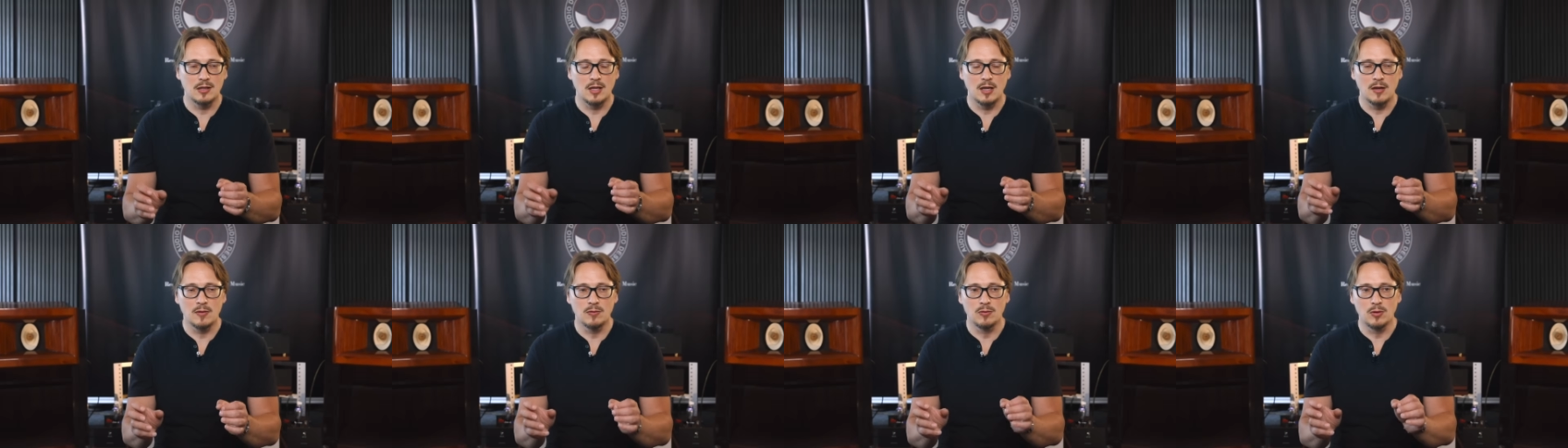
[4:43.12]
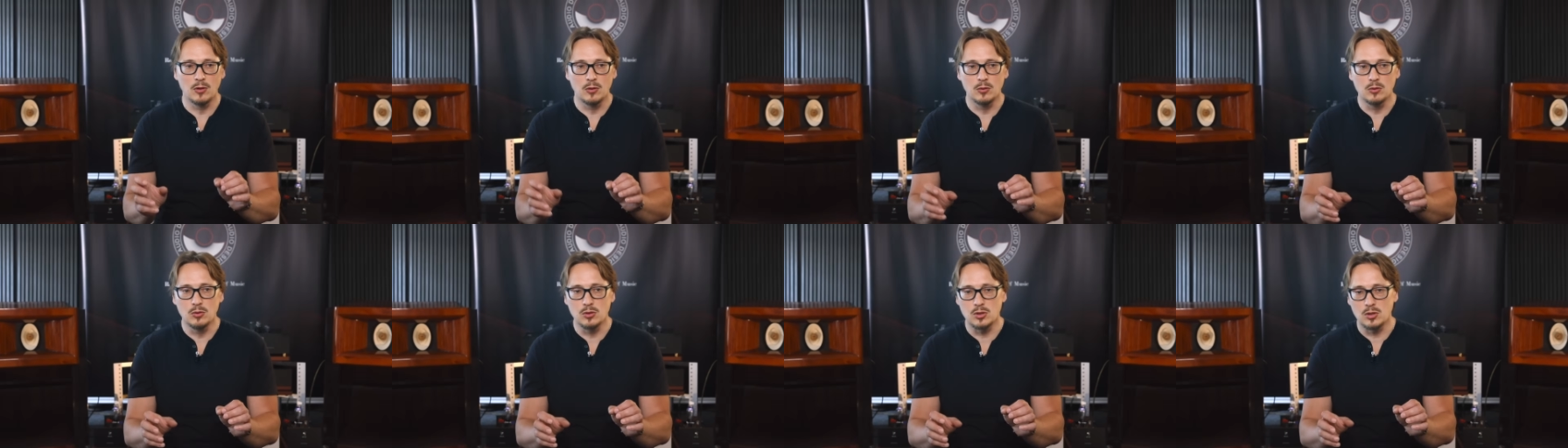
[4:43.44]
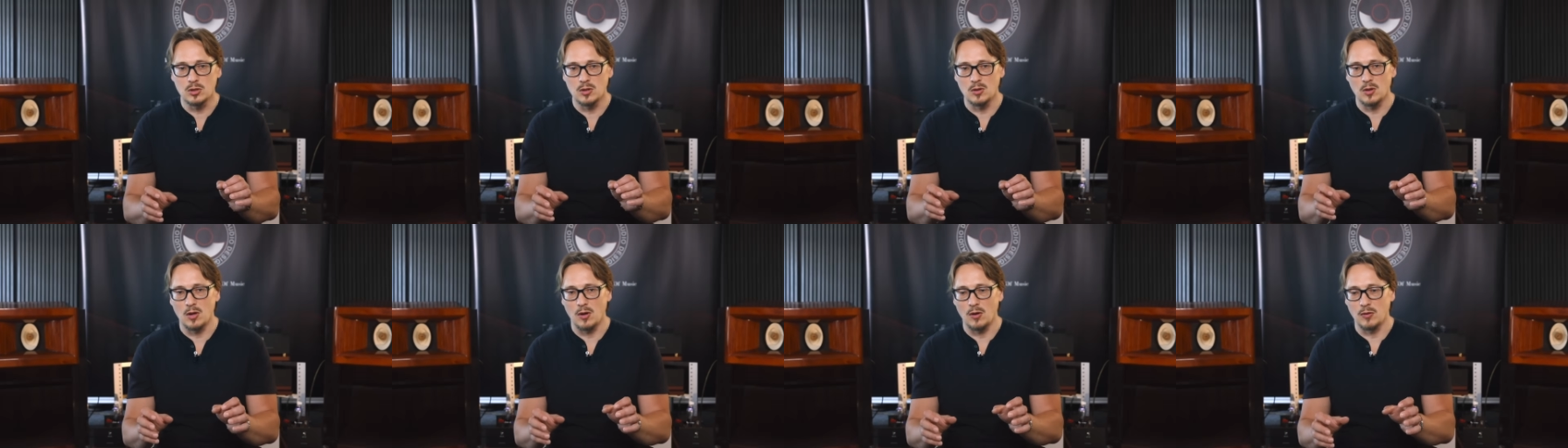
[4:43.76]
The
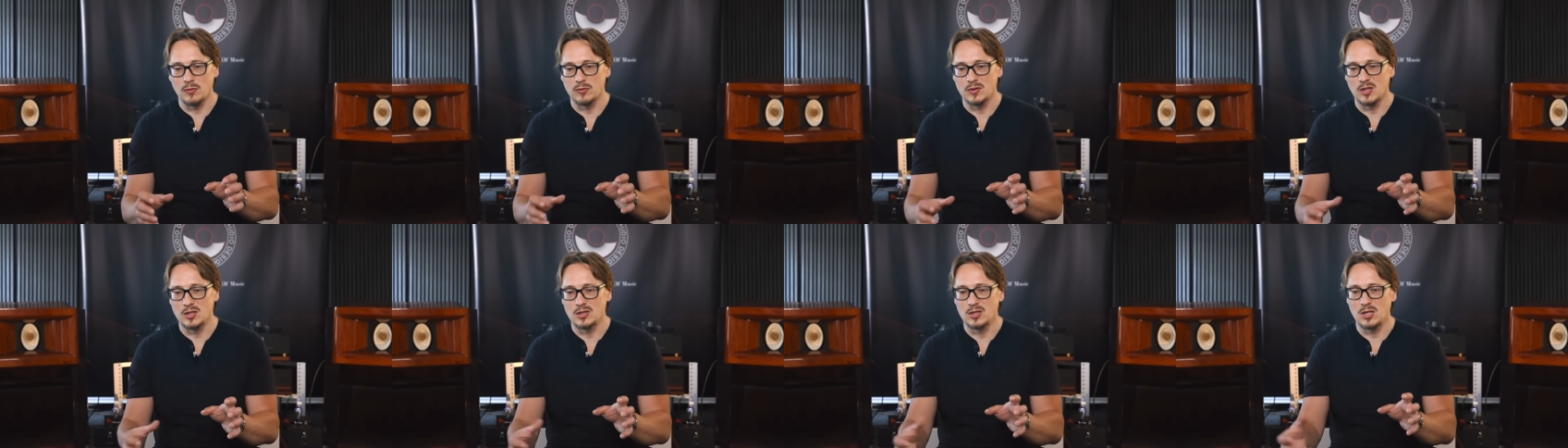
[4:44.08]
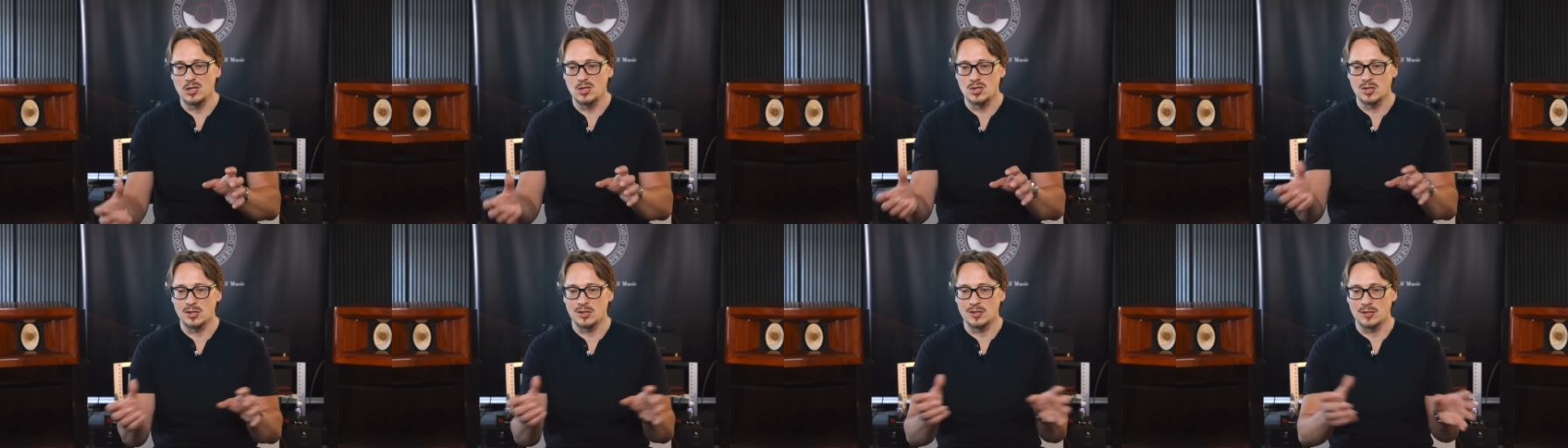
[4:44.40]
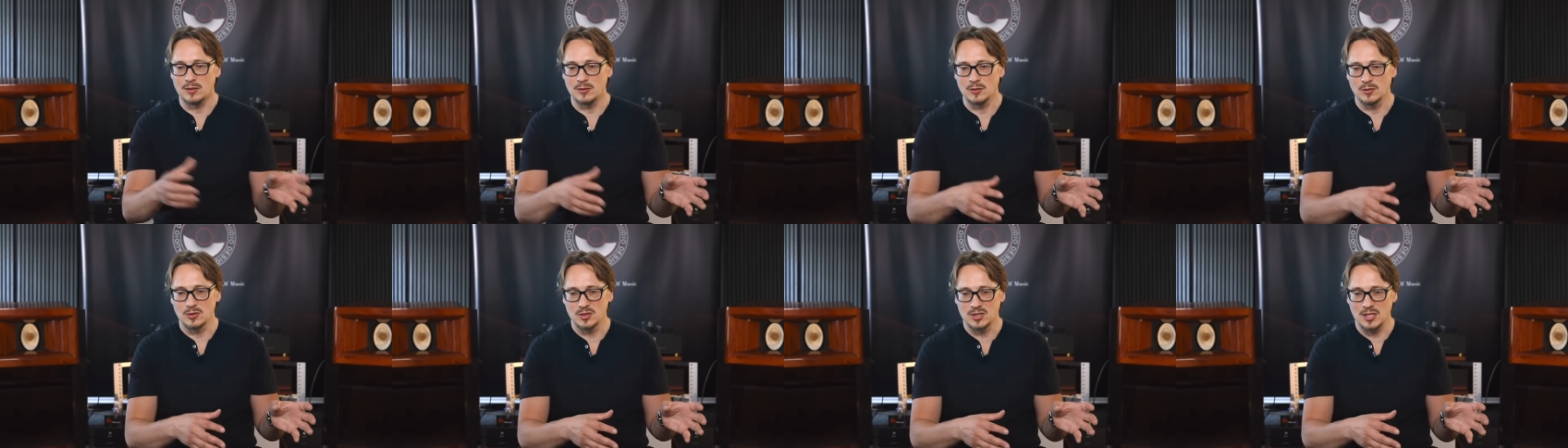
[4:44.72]
evolution of the
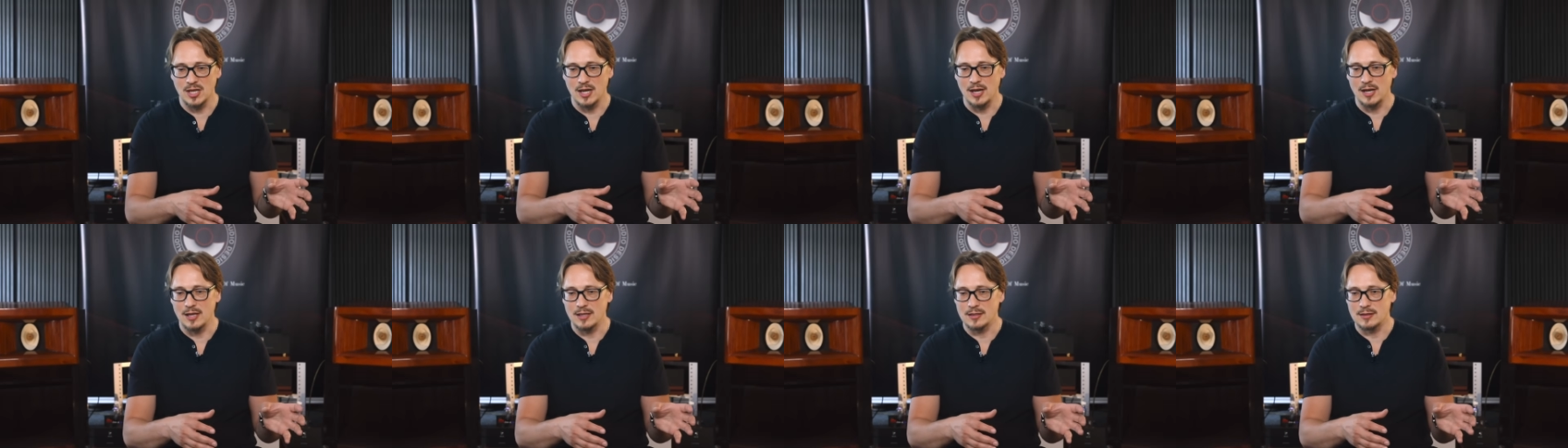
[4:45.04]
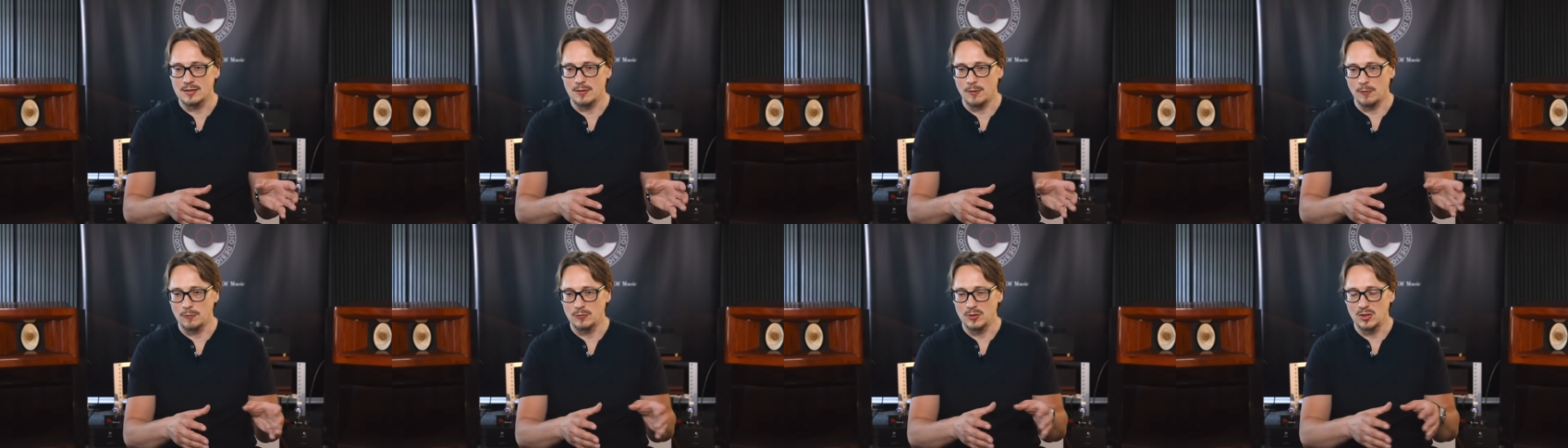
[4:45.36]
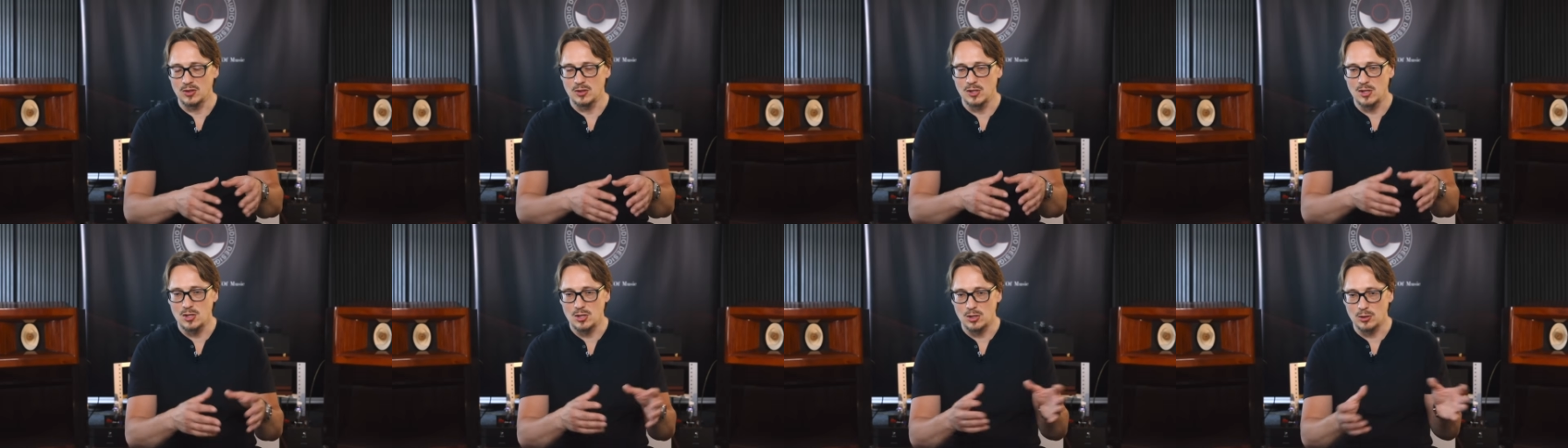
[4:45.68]
digital side, of the
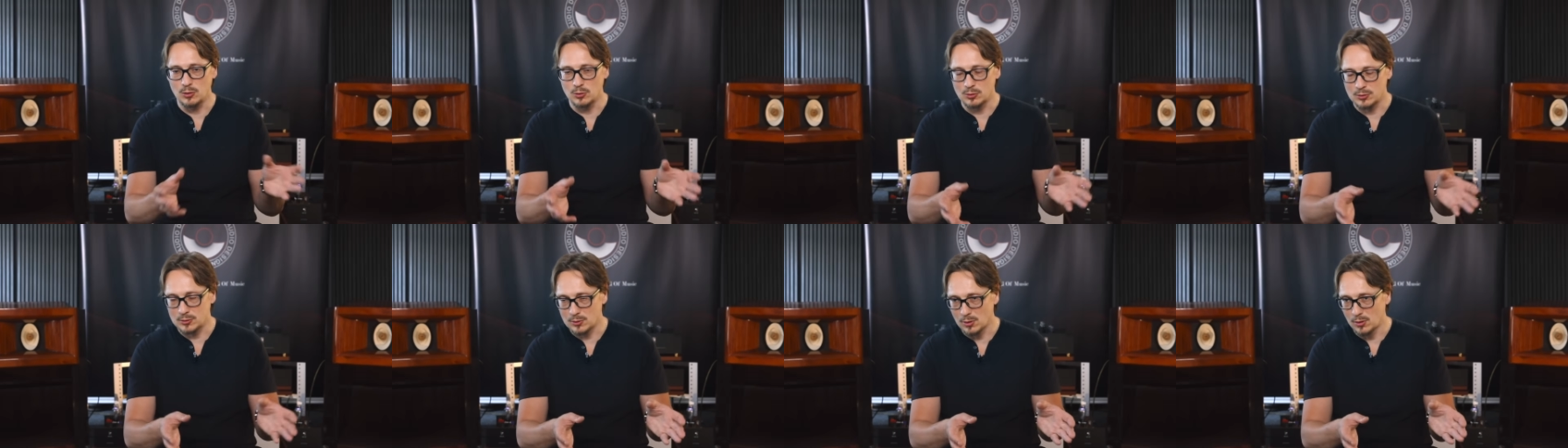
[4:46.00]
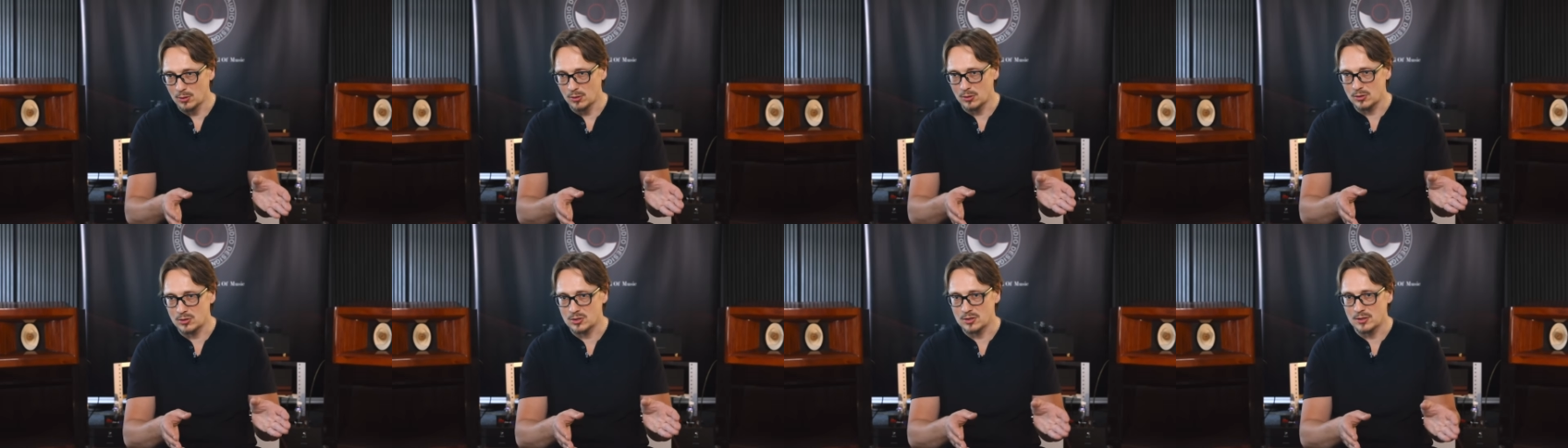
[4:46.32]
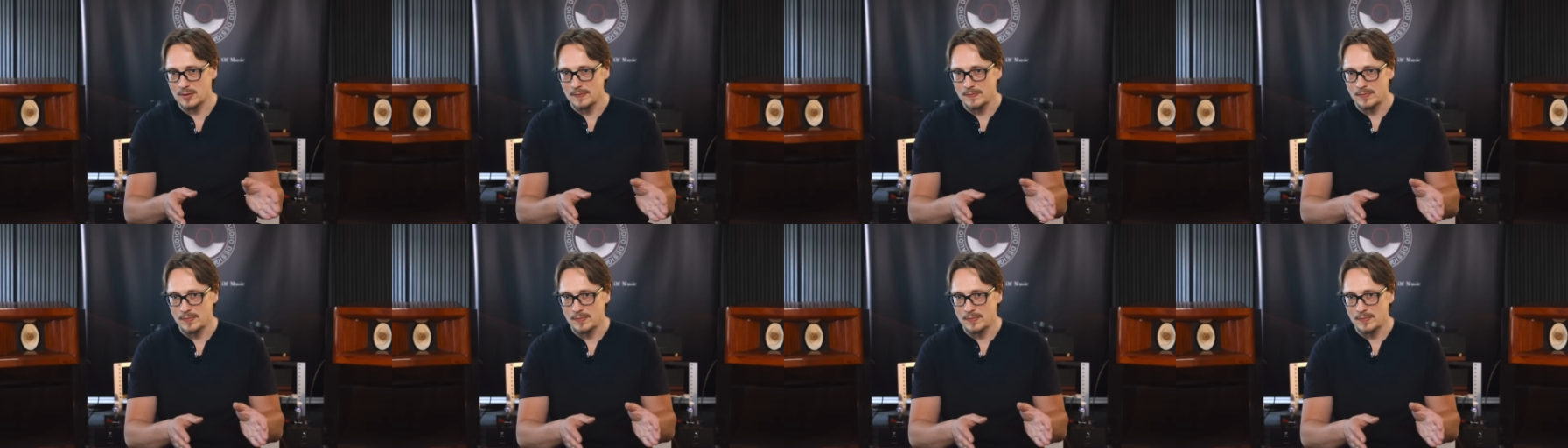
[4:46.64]
digital source,